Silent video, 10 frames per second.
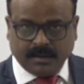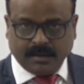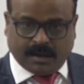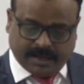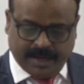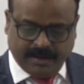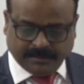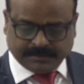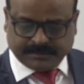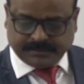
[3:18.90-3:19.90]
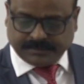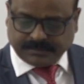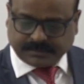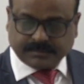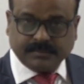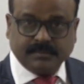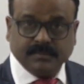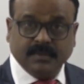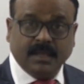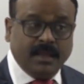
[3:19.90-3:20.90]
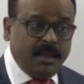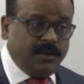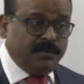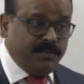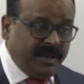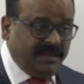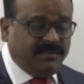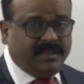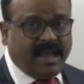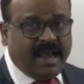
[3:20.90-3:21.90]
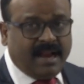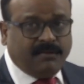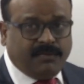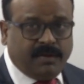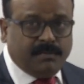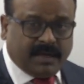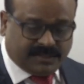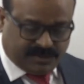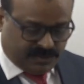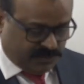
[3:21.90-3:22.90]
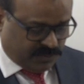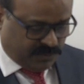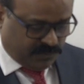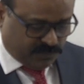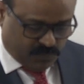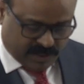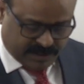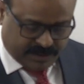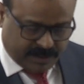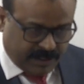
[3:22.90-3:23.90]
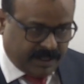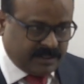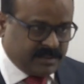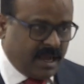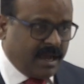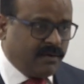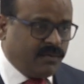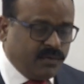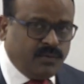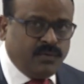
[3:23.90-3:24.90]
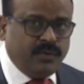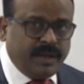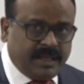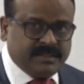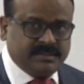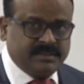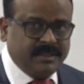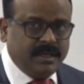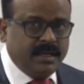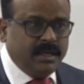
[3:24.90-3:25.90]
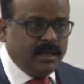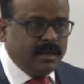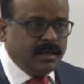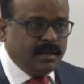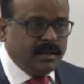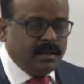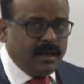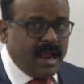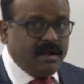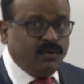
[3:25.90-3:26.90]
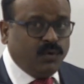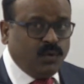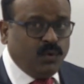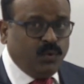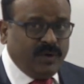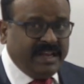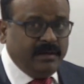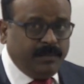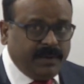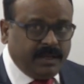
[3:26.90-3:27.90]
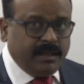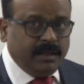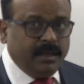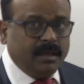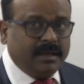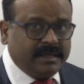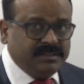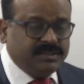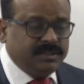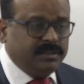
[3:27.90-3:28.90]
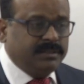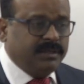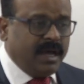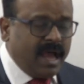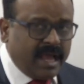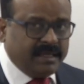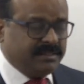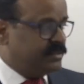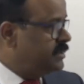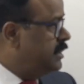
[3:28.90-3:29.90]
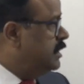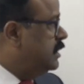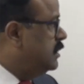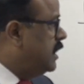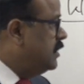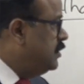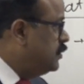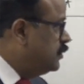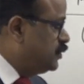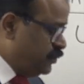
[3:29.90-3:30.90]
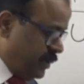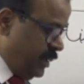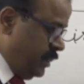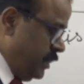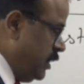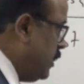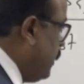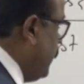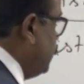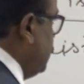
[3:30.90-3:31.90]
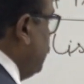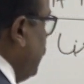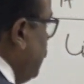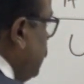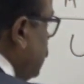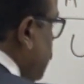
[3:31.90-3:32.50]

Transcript: Okay? It means that we must know what is or who is and who will be considered as the usual resident